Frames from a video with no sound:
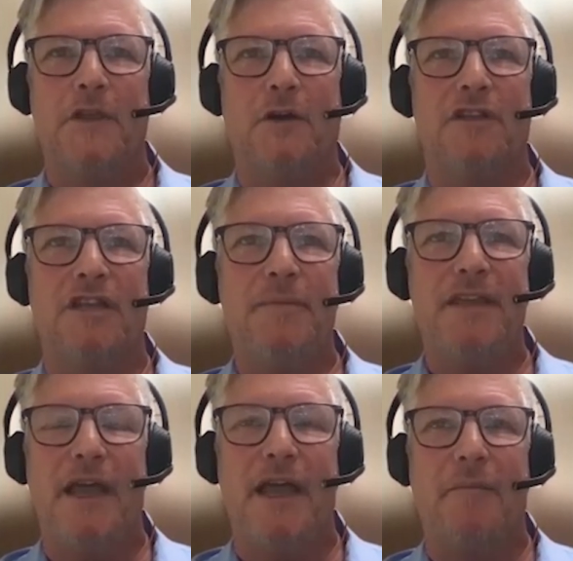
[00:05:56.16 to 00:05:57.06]

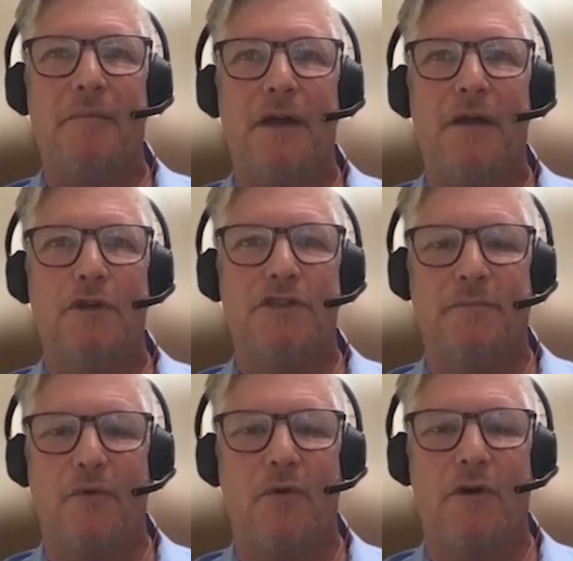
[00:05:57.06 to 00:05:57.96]
TPM was
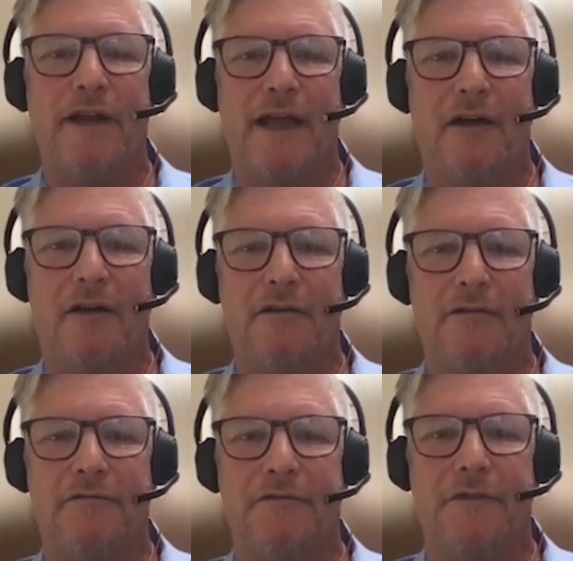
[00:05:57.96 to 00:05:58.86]
born out
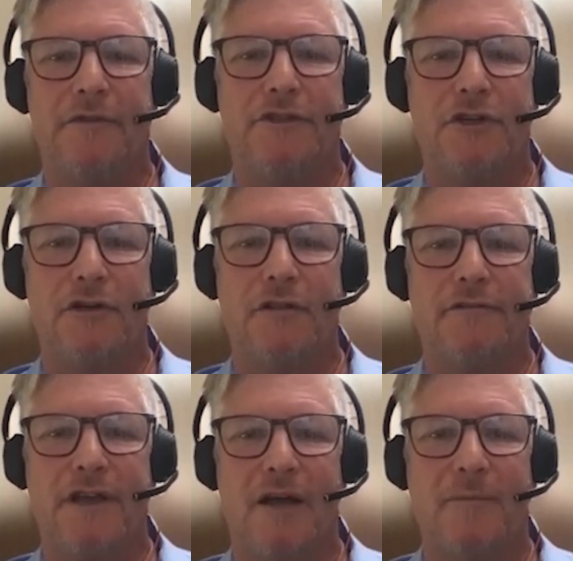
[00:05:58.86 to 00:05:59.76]
of the Journal of
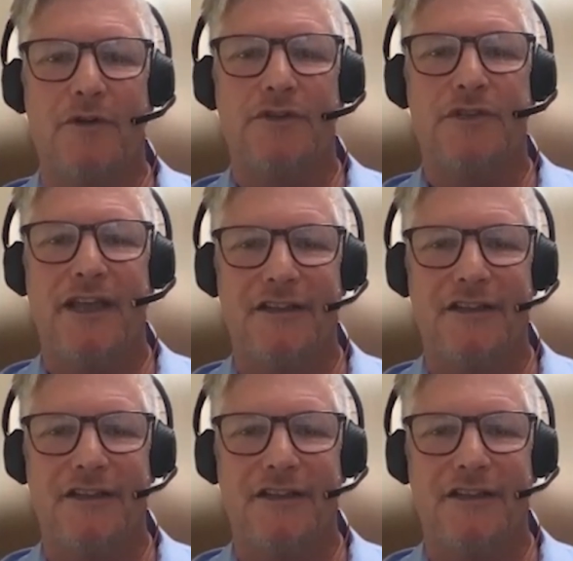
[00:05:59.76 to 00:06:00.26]
Commerce